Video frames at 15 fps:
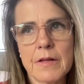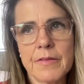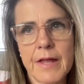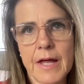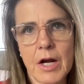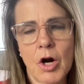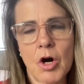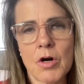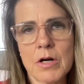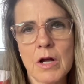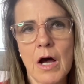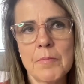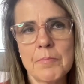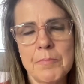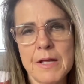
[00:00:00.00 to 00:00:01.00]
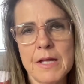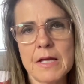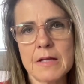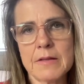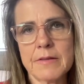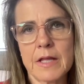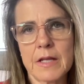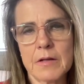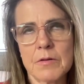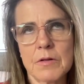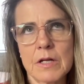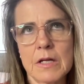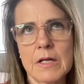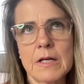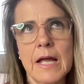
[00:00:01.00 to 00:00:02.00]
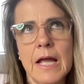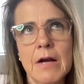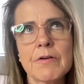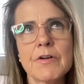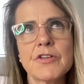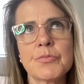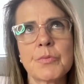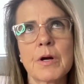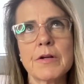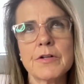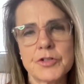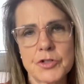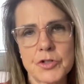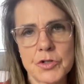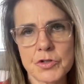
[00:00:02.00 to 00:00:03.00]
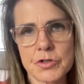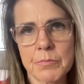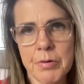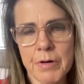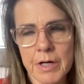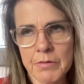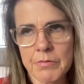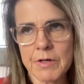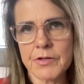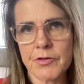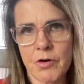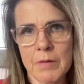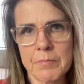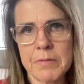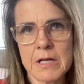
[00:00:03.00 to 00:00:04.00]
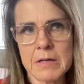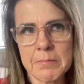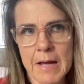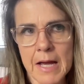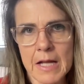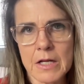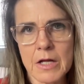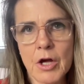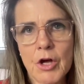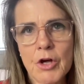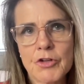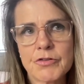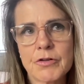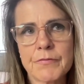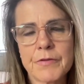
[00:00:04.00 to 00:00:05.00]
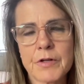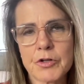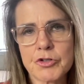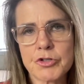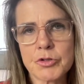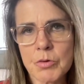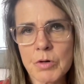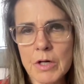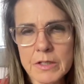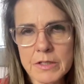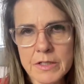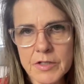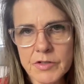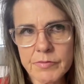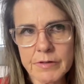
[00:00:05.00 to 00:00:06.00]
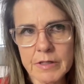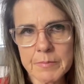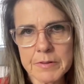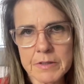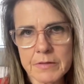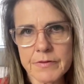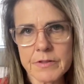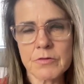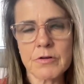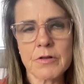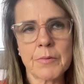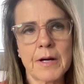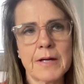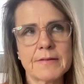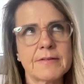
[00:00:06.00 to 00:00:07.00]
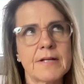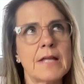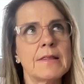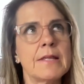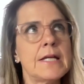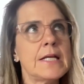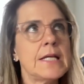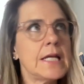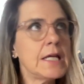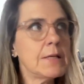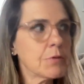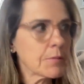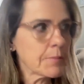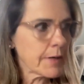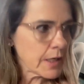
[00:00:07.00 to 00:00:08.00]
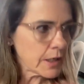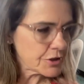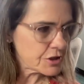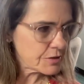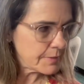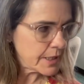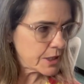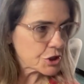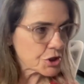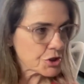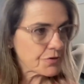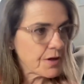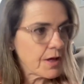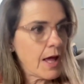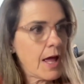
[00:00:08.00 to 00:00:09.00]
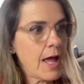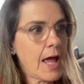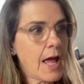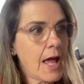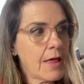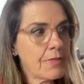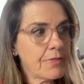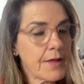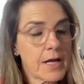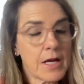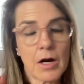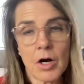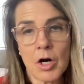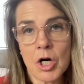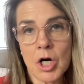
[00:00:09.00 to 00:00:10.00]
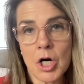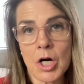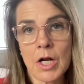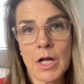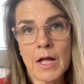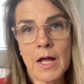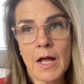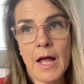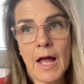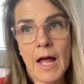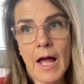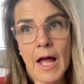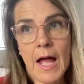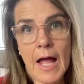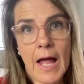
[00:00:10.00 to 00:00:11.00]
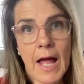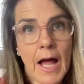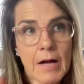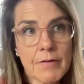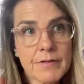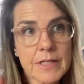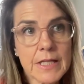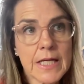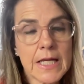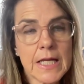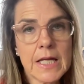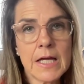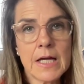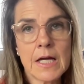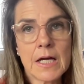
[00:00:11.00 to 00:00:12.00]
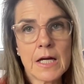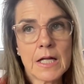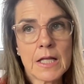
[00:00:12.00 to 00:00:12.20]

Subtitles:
that are not being, that areas where institutional priorities are not being met. So if they're short on kids from the Pacific Northwest and they need more biology majors, and they are heavily